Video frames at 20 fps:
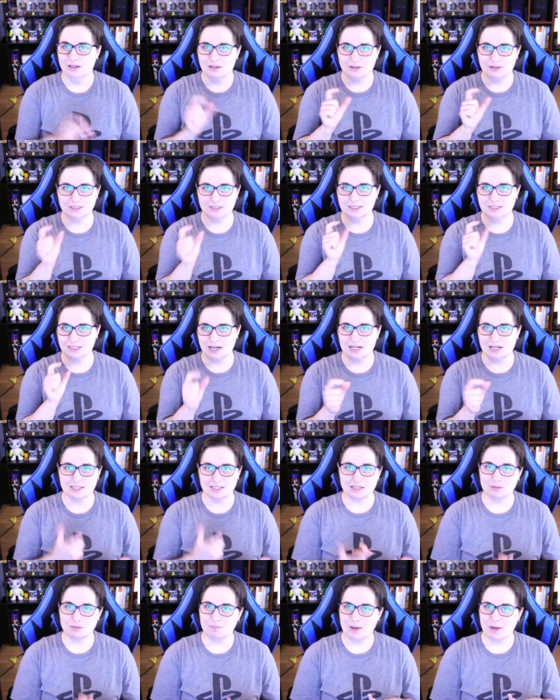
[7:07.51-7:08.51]
the size
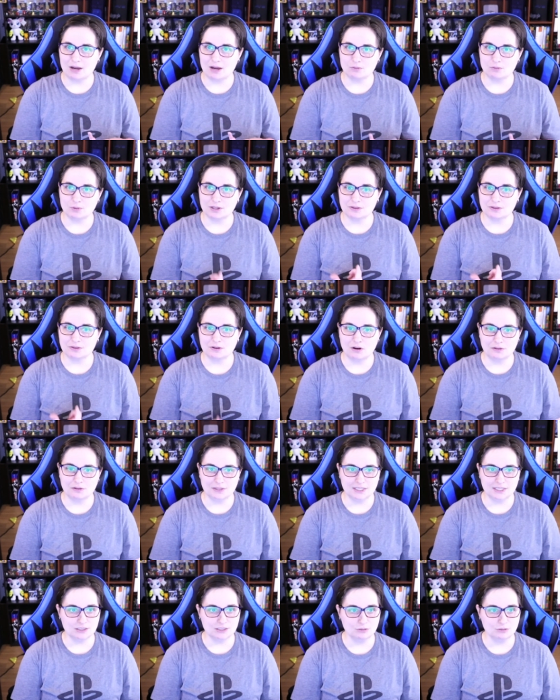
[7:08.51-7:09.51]
of the bandwidth on
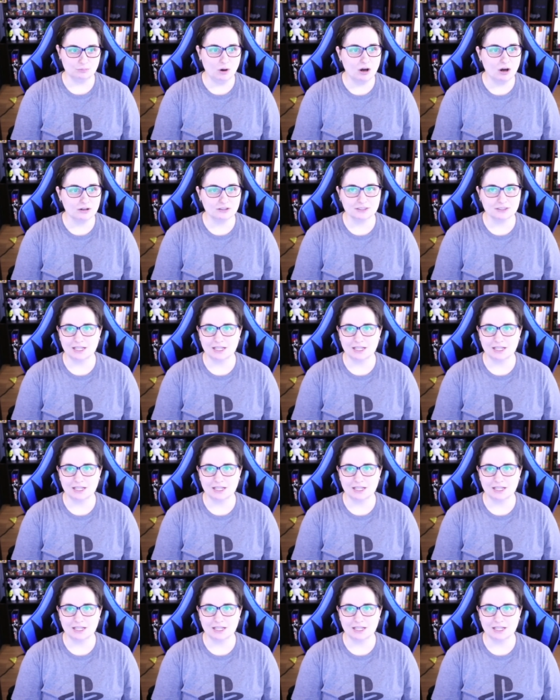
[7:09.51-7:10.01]
these new models.